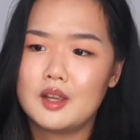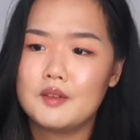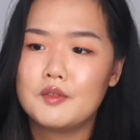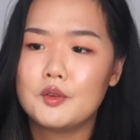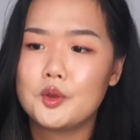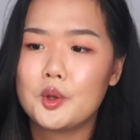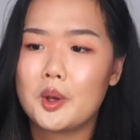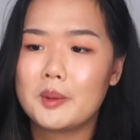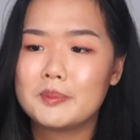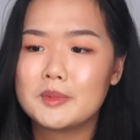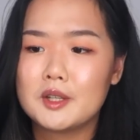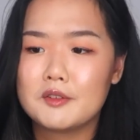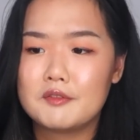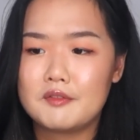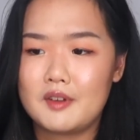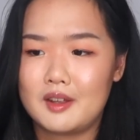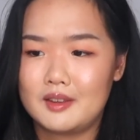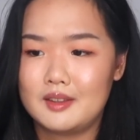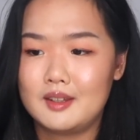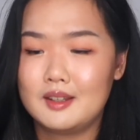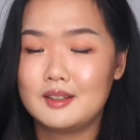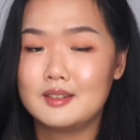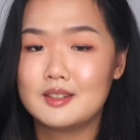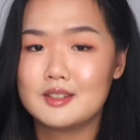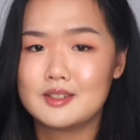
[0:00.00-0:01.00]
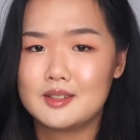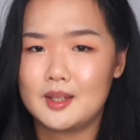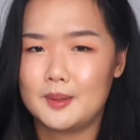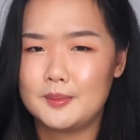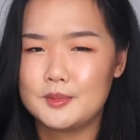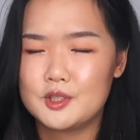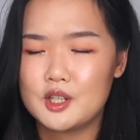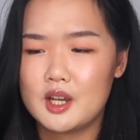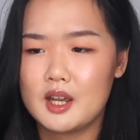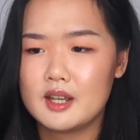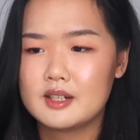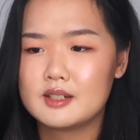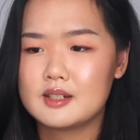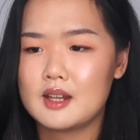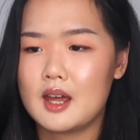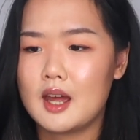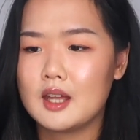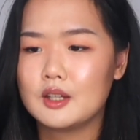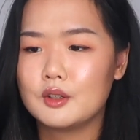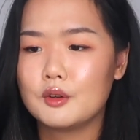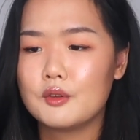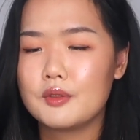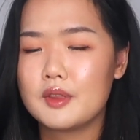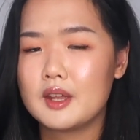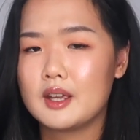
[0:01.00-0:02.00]
Even though I'm defending the subject,
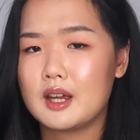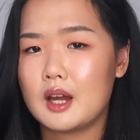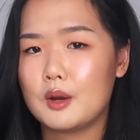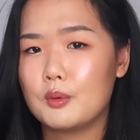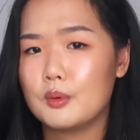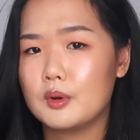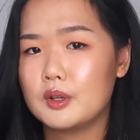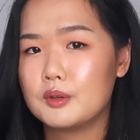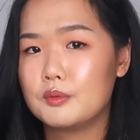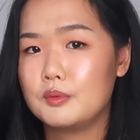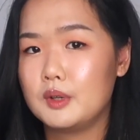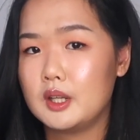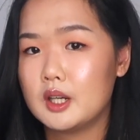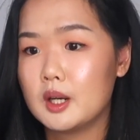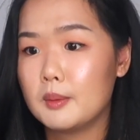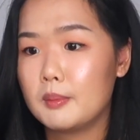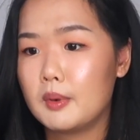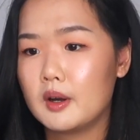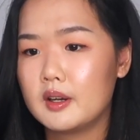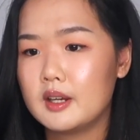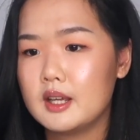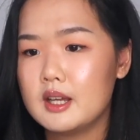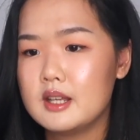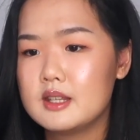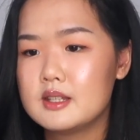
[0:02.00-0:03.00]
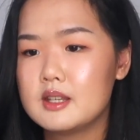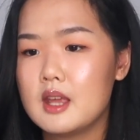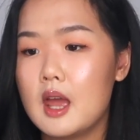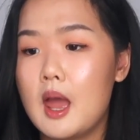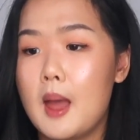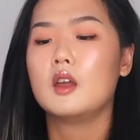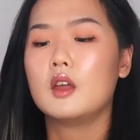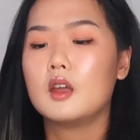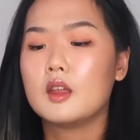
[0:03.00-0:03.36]
I don't think I would read up on it.